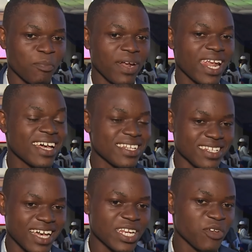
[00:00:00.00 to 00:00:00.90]

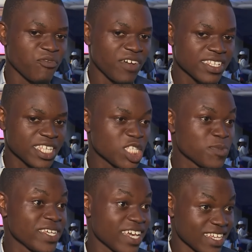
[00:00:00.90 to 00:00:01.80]
planning and inviting
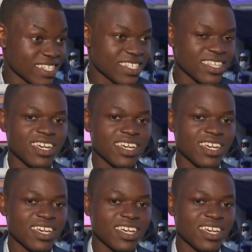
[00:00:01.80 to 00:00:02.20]
speakers